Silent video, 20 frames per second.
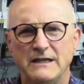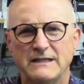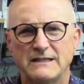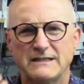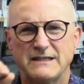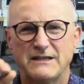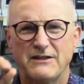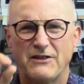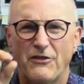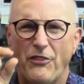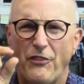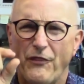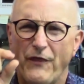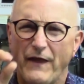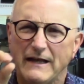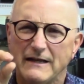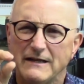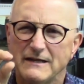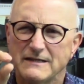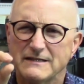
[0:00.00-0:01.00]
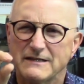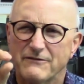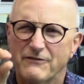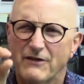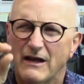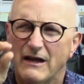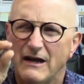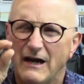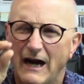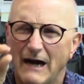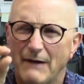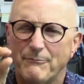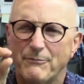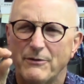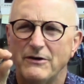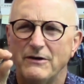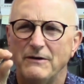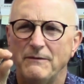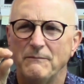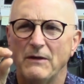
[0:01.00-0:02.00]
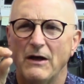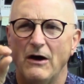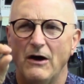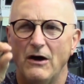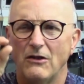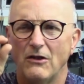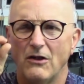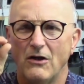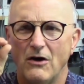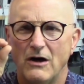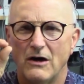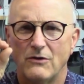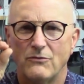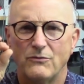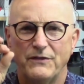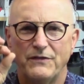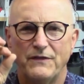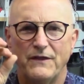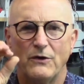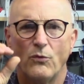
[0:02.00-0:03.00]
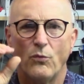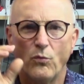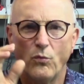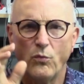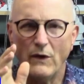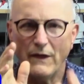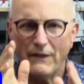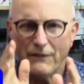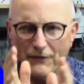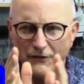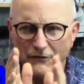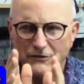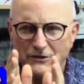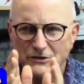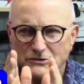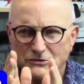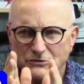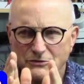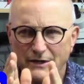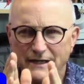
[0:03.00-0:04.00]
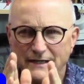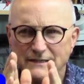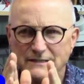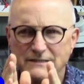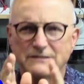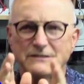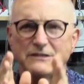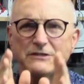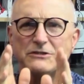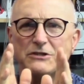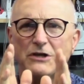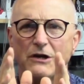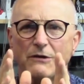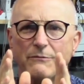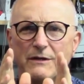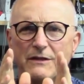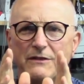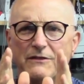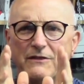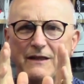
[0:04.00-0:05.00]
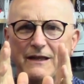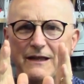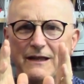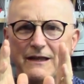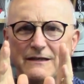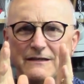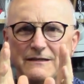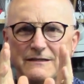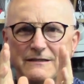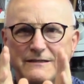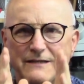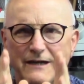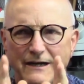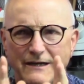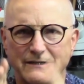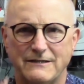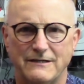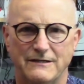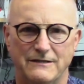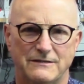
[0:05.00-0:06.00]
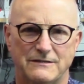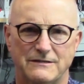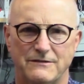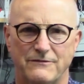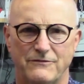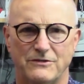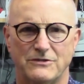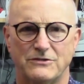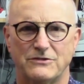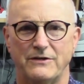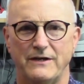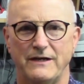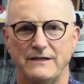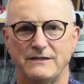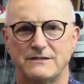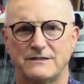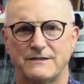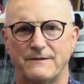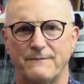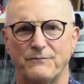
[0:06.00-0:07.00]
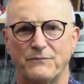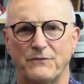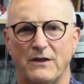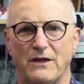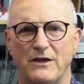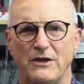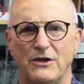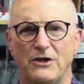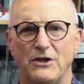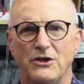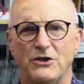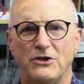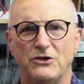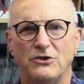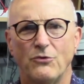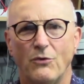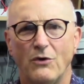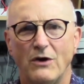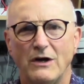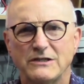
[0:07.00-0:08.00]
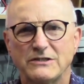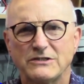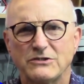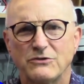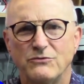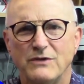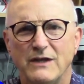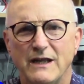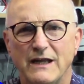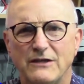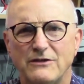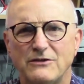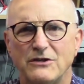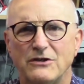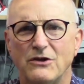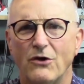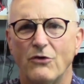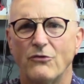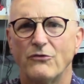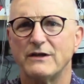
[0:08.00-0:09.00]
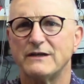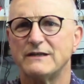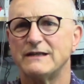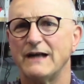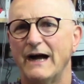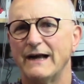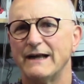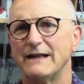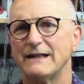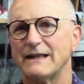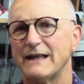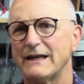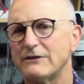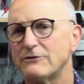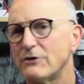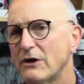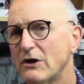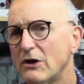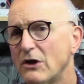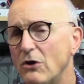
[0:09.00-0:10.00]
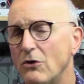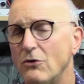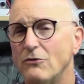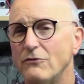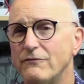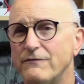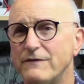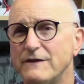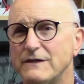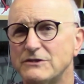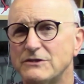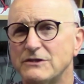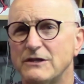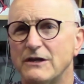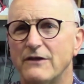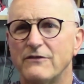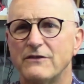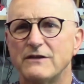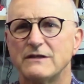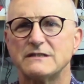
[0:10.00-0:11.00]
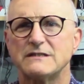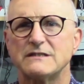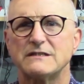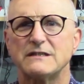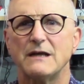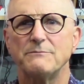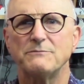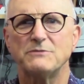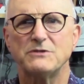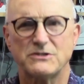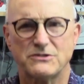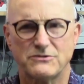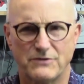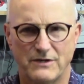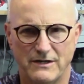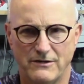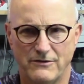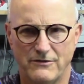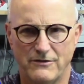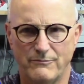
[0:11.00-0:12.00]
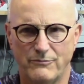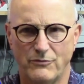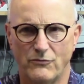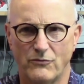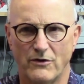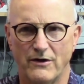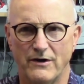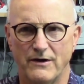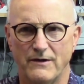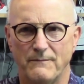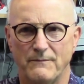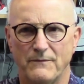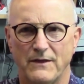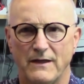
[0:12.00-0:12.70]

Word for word: See, the thickness of the copper along with the width of the trace determine the inductance of the trace. You also need to know the dielectric coefficient of the substrate of the board.